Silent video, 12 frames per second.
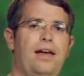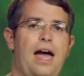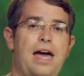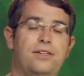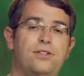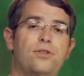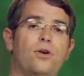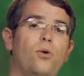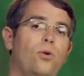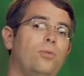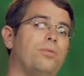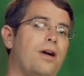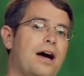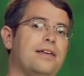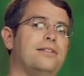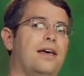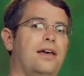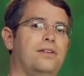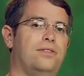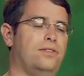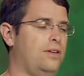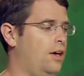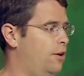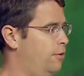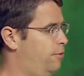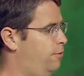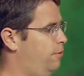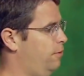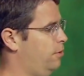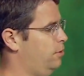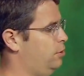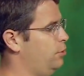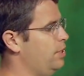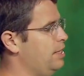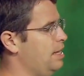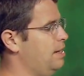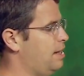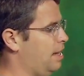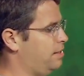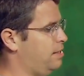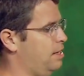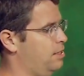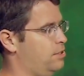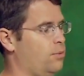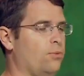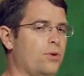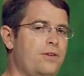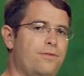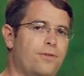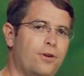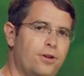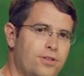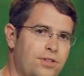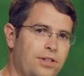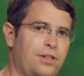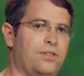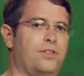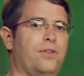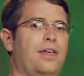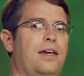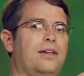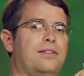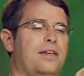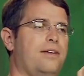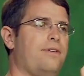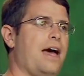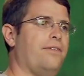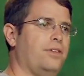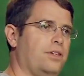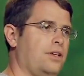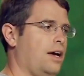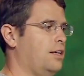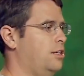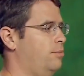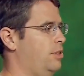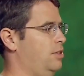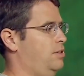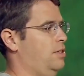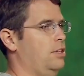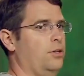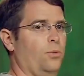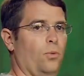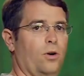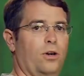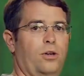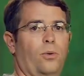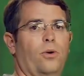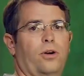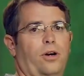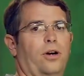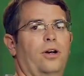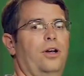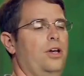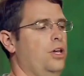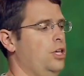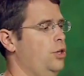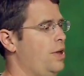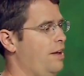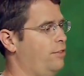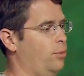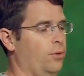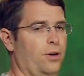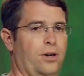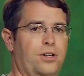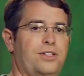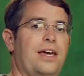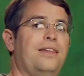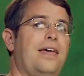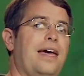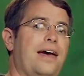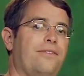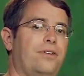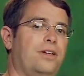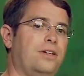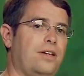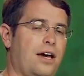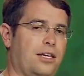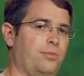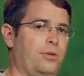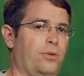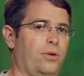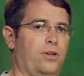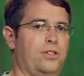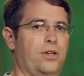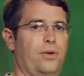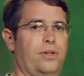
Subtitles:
And so the whole process of doing the index is reversing, so that instead of having the documents in word order, you have the words and they have it in document order. So